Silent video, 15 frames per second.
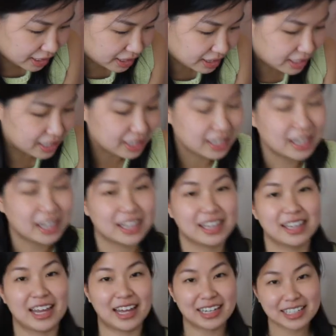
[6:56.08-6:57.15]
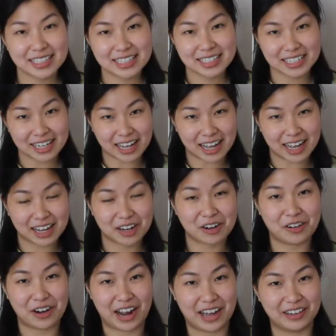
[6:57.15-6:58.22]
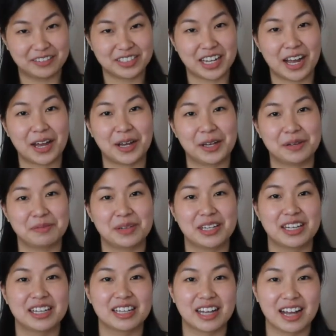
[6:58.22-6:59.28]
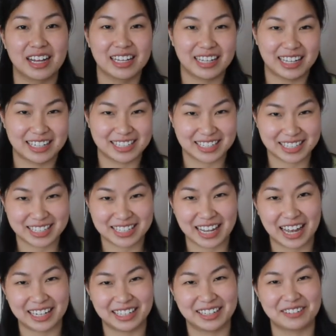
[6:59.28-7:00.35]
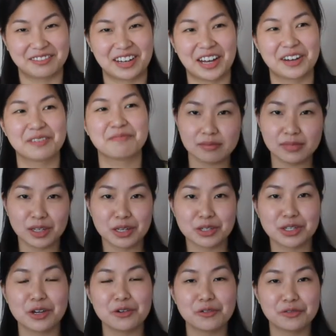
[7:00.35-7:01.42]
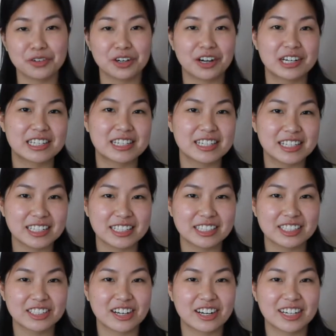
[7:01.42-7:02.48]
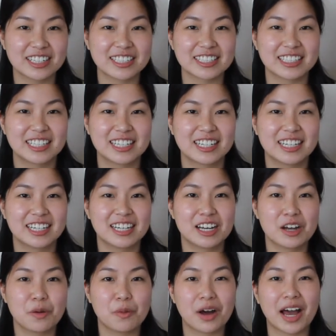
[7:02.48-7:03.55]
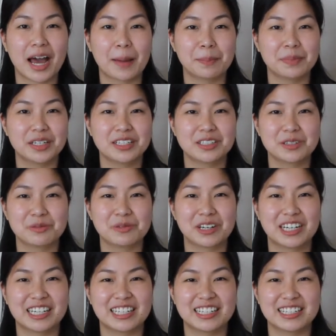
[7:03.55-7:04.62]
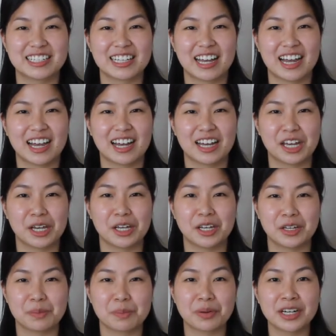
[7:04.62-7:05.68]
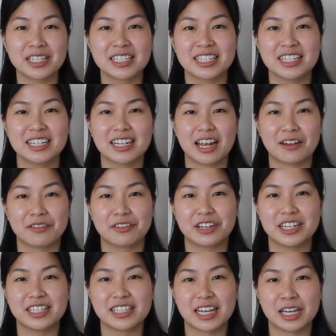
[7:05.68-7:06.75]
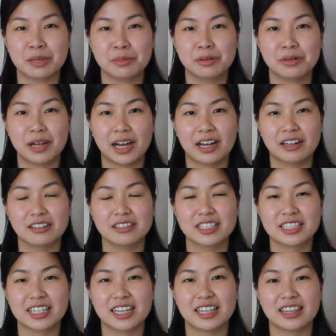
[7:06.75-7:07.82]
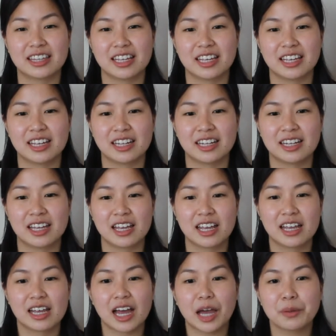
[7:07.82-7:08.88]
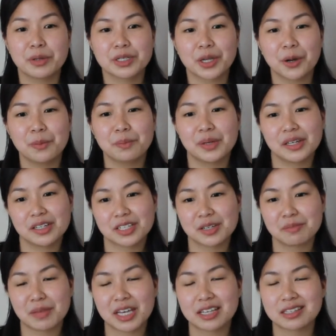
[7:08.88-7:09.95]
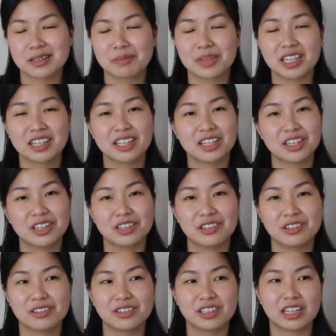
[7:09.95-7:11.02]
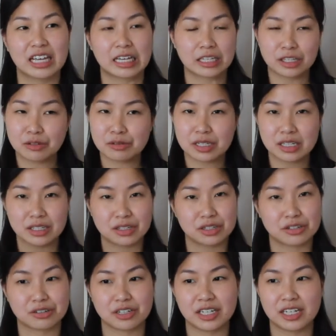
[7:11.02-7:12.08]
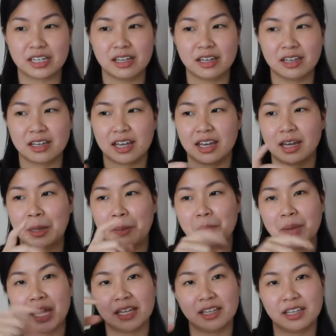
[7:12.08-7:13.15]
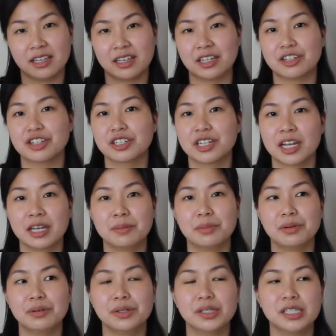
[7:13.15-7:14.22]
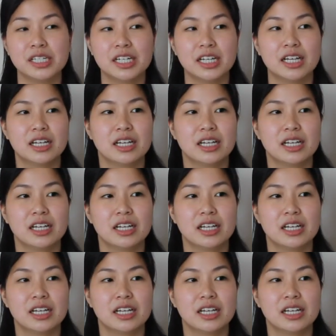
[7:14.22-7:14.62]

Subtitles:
The next craft I'm not as excited about. So for seating chart, what happened was I printed every table out, and then I was hoping to make something cute, like using string and pinning each table,